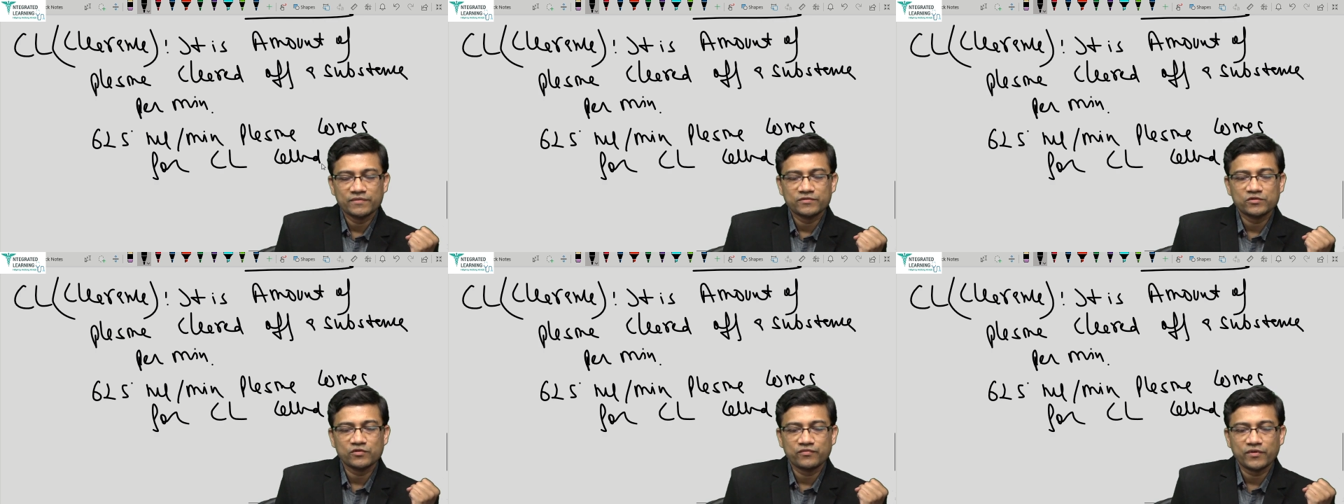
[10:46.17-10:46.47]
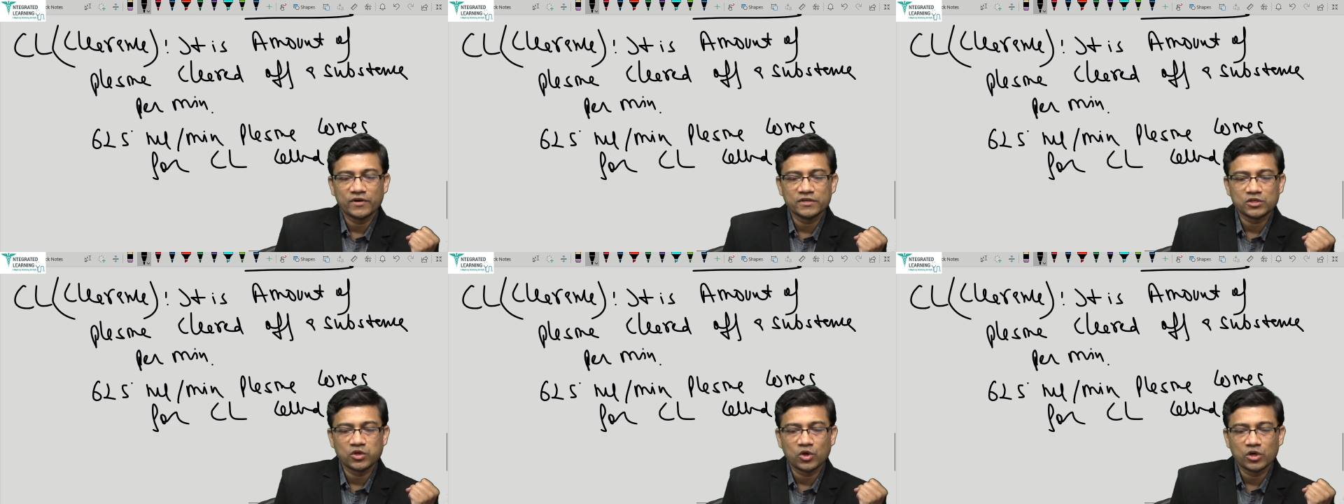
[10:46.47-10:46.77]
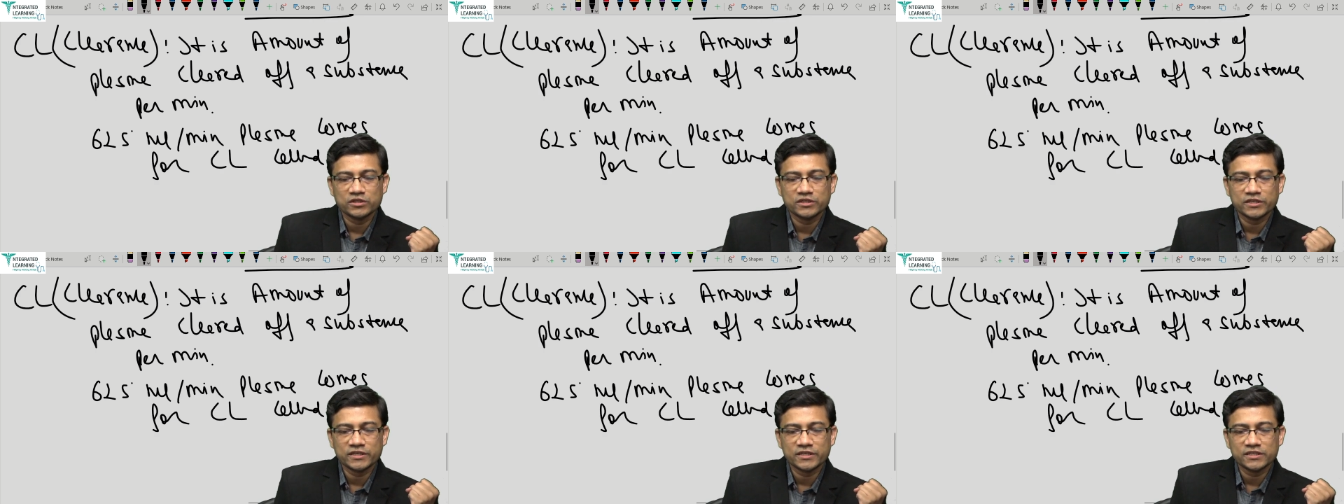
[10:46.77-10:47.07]
So, first
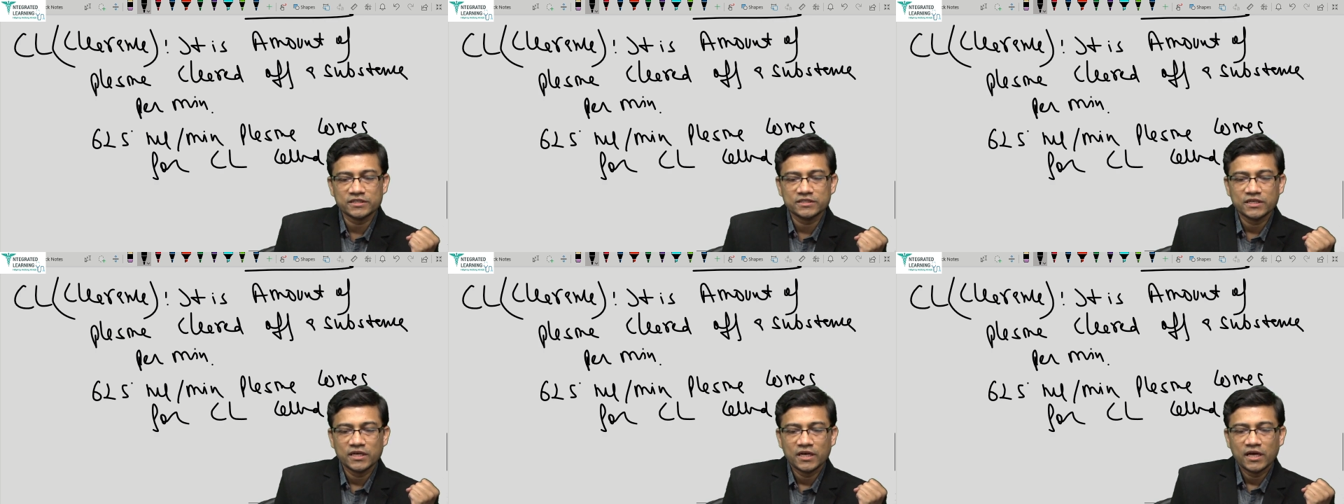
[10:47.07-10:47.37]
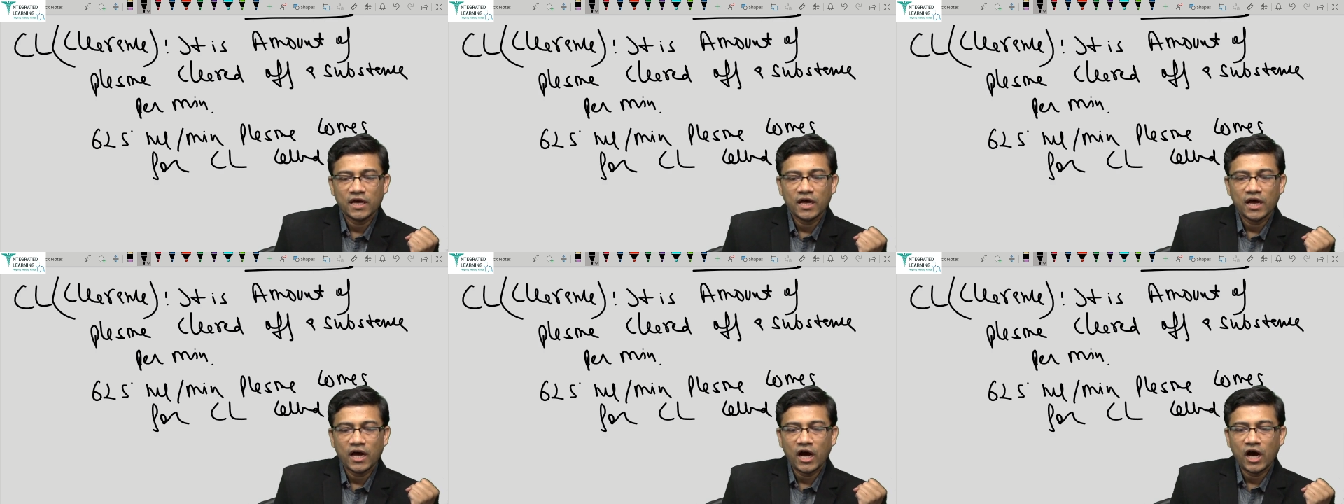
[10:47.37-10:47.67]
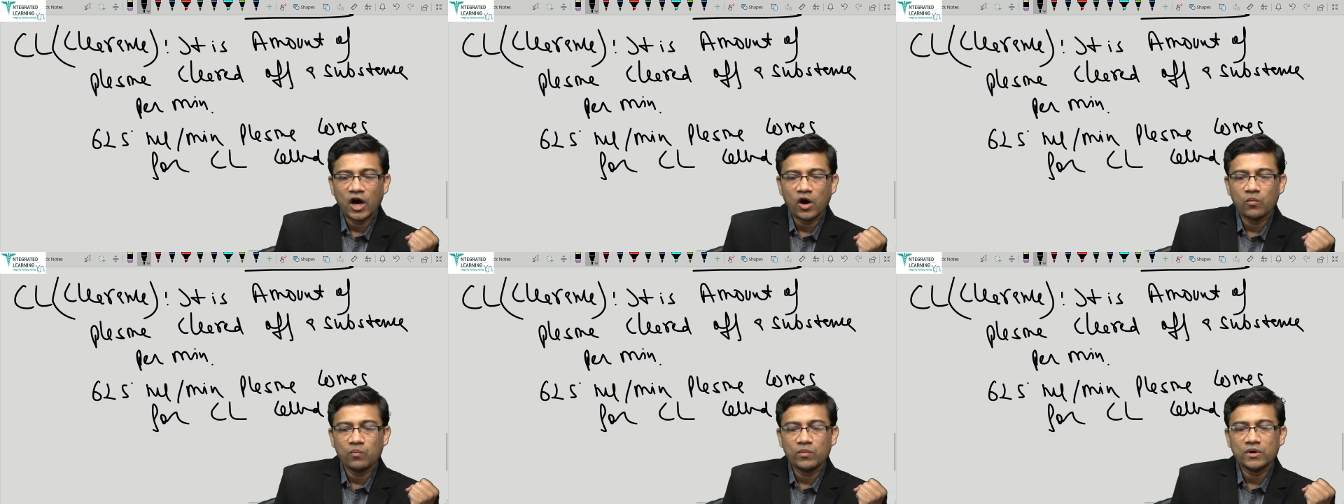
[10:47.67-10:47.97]
logic is
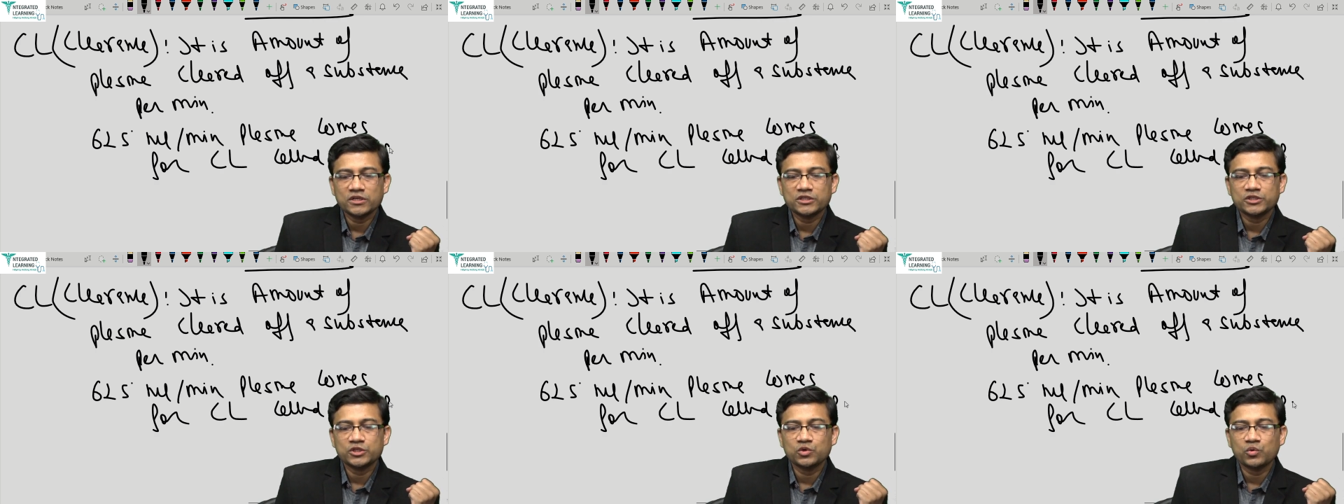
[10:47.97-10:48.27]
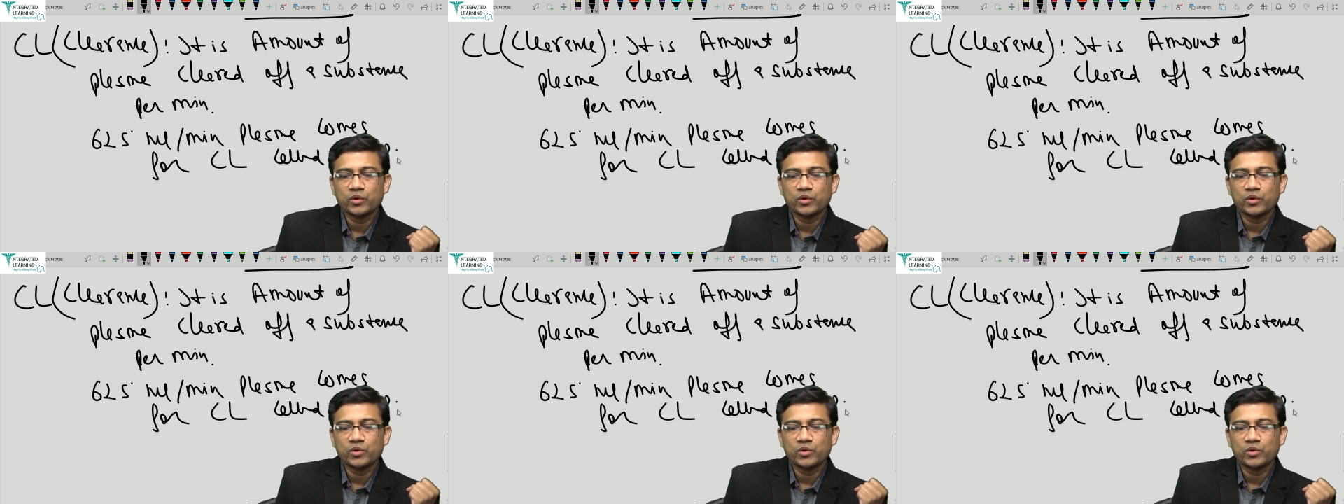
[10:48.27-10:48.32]
how much you